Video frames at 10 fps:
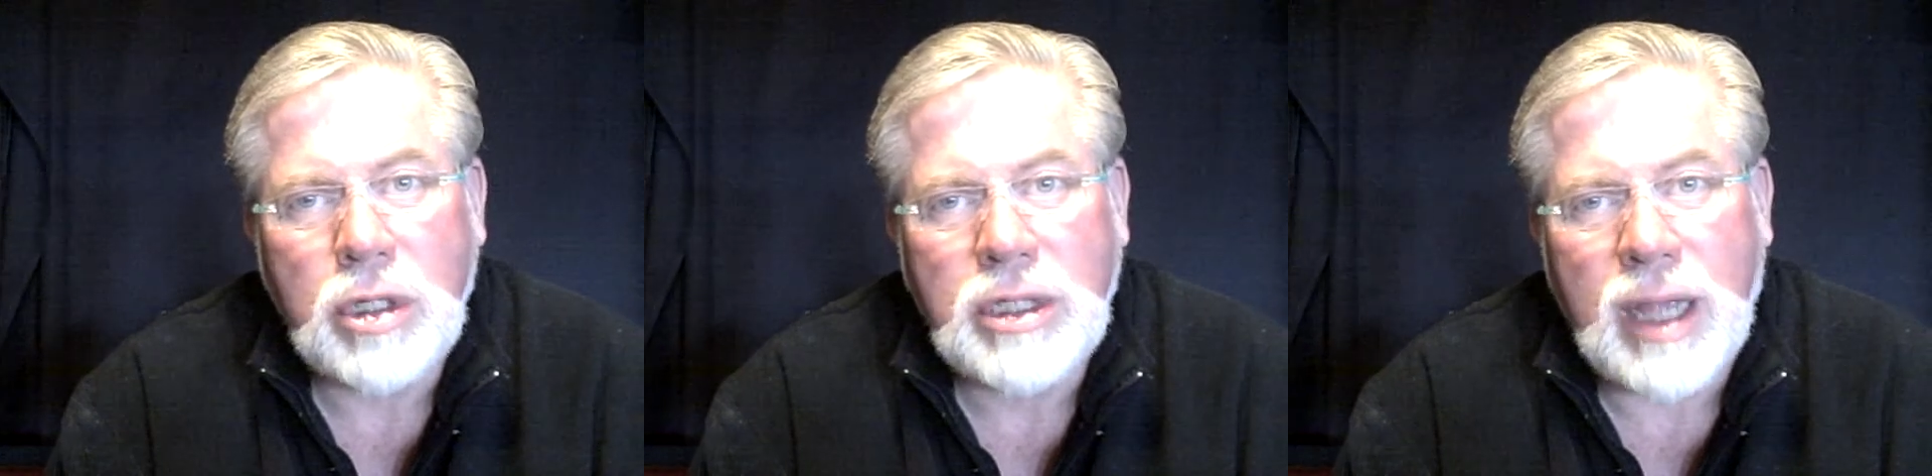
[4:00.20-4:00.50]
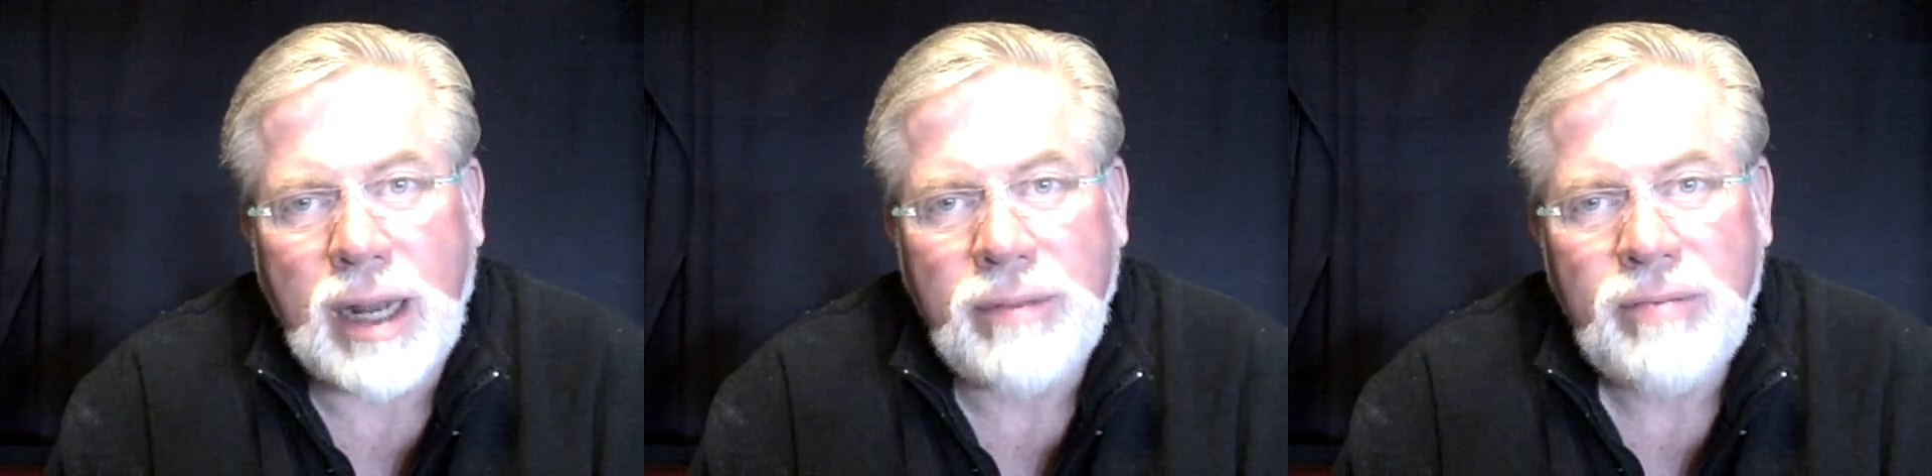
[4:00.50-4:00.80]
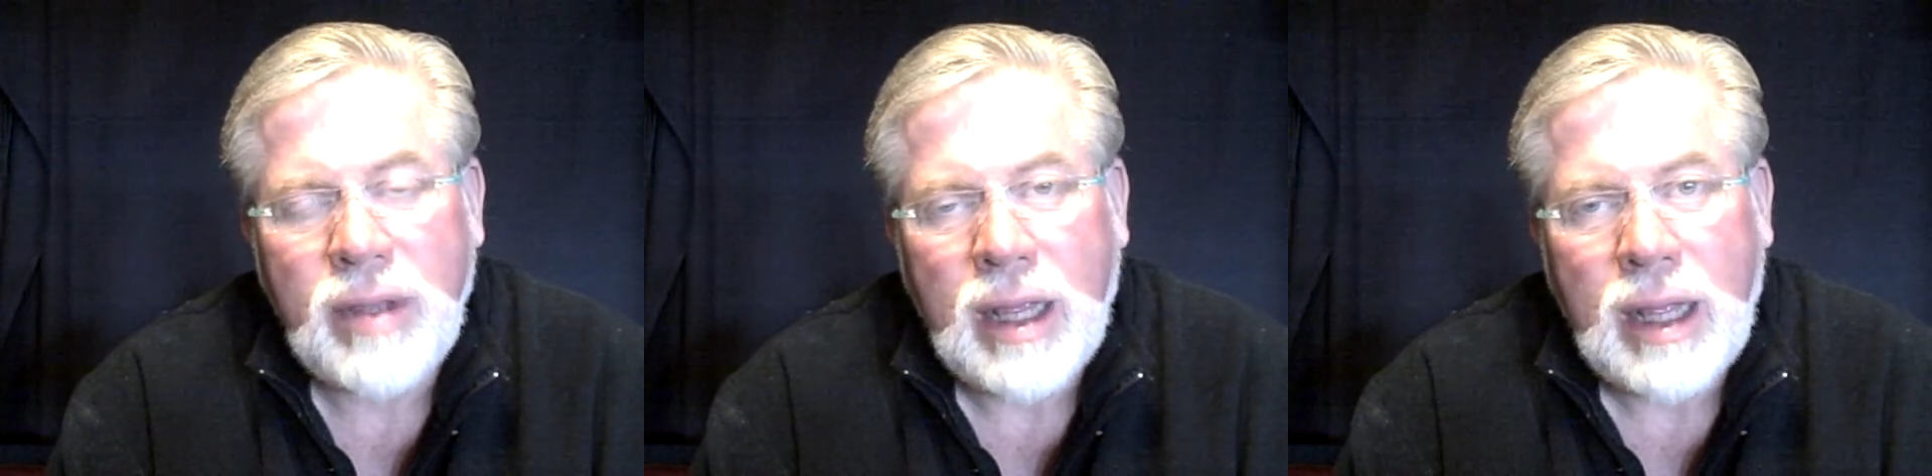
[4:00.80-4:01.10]
set.
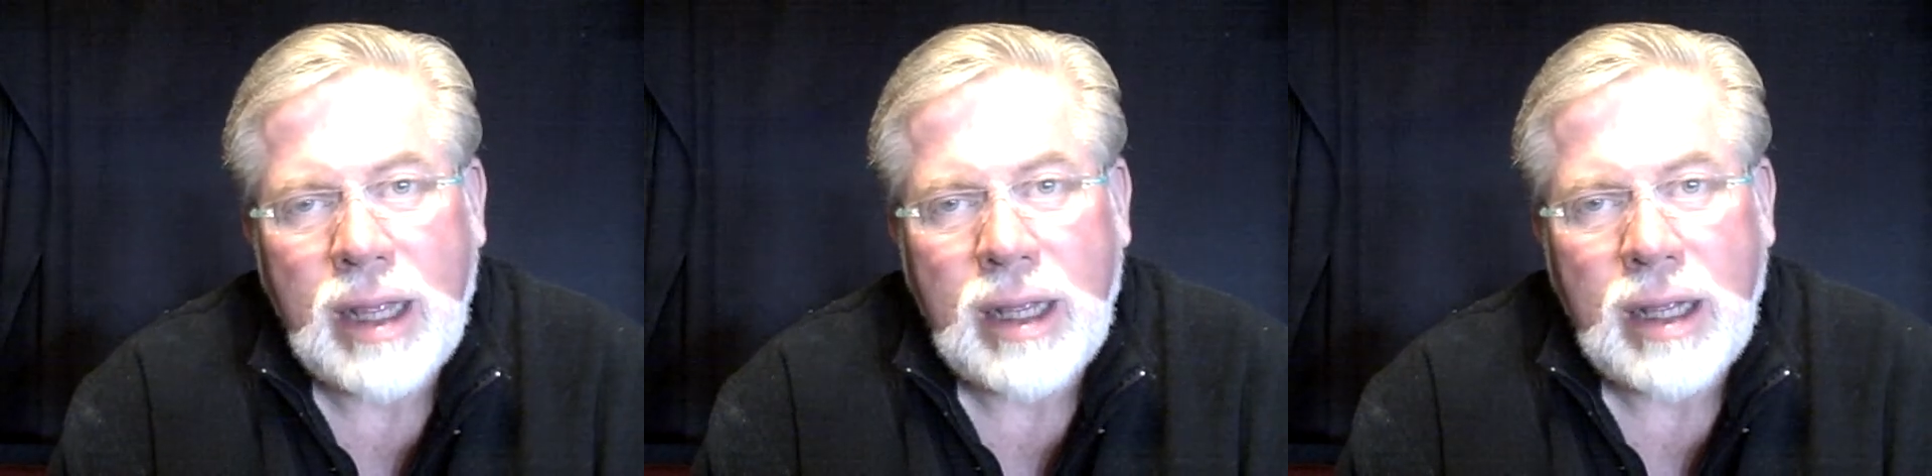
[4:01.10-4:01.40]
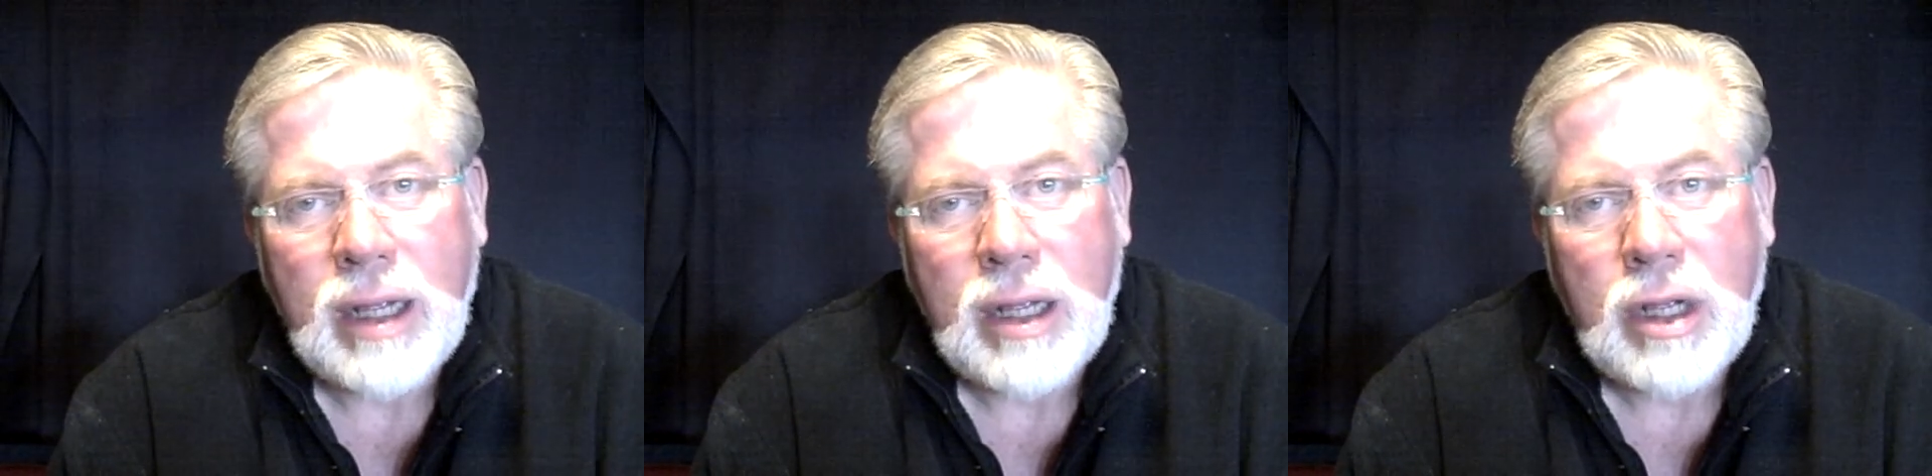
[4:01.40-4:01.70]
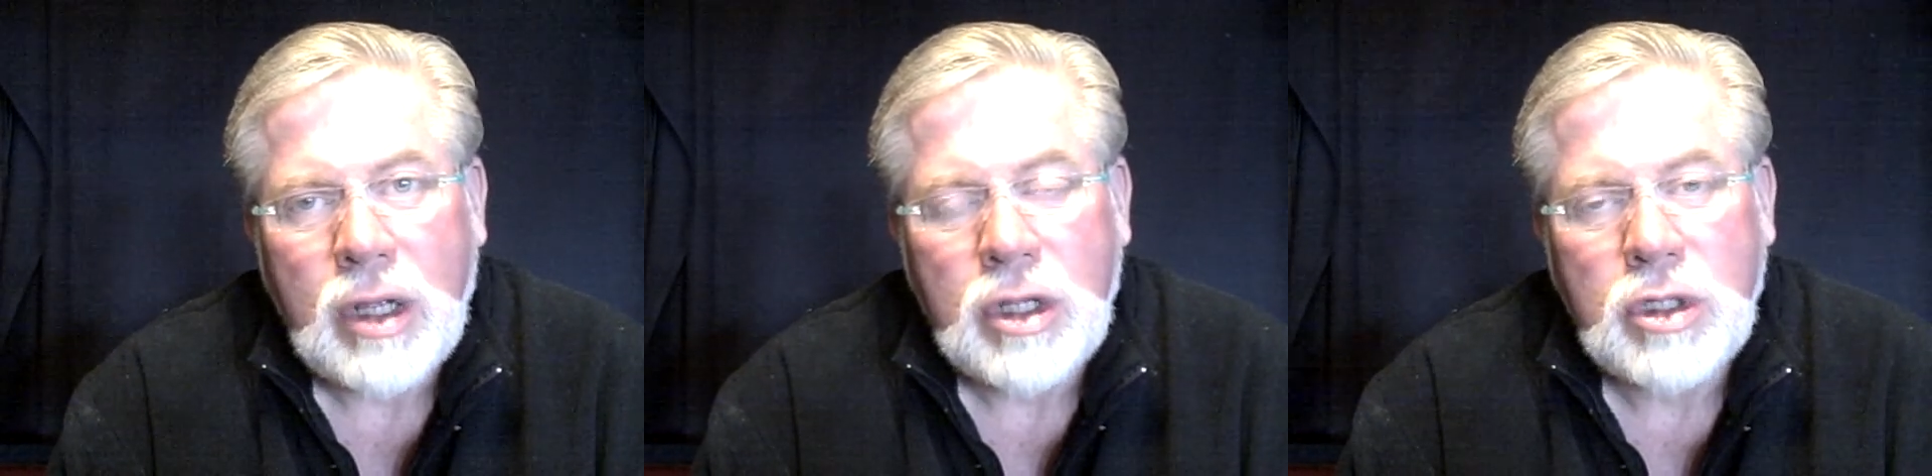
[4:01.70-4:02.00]

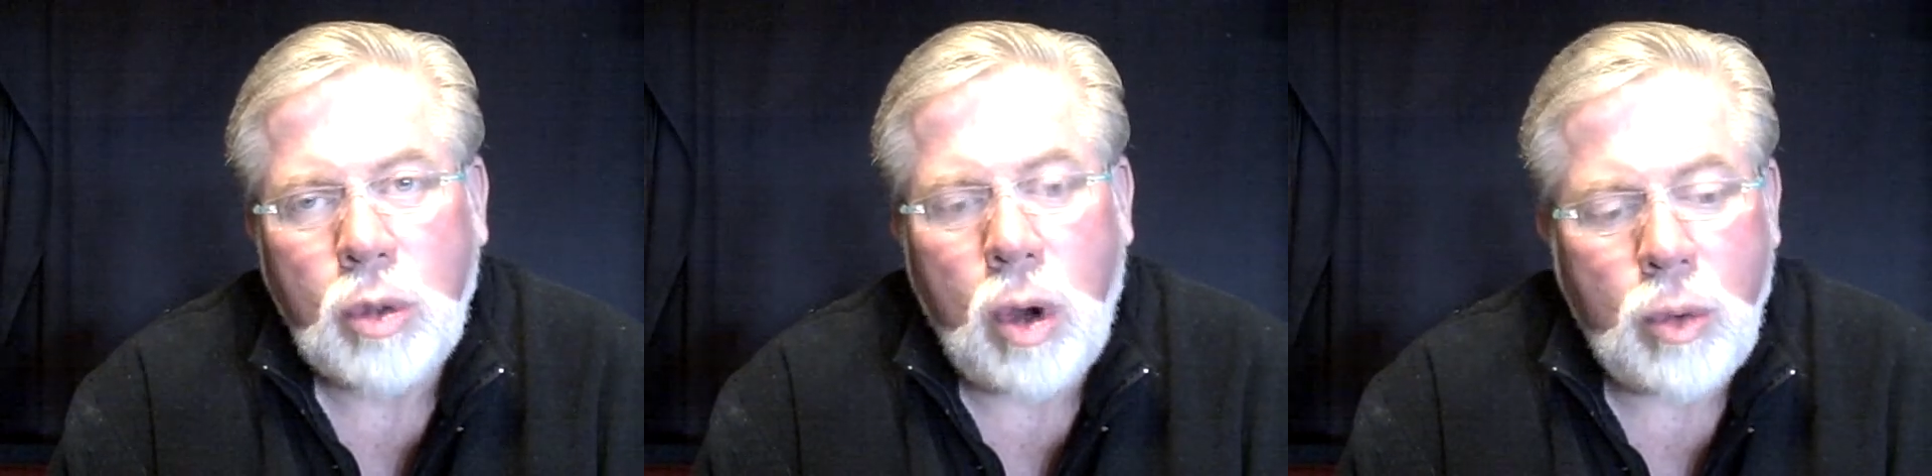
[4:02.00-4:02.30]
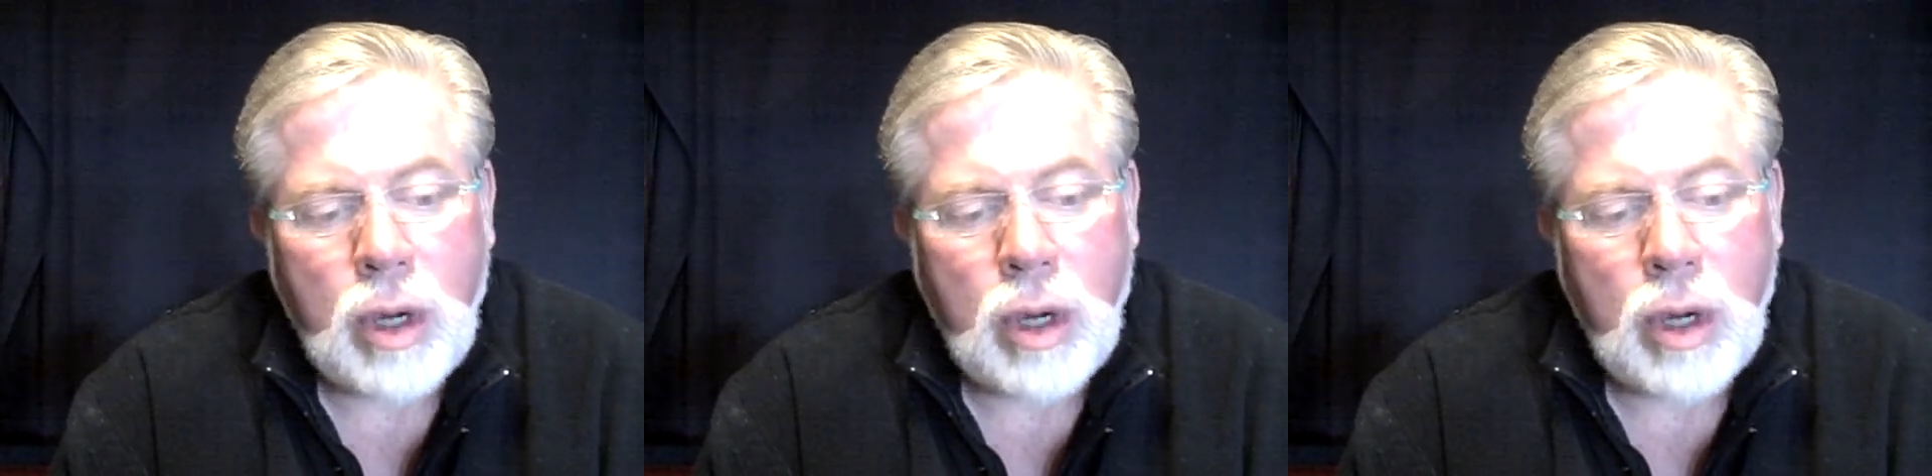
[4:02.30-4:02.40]
So what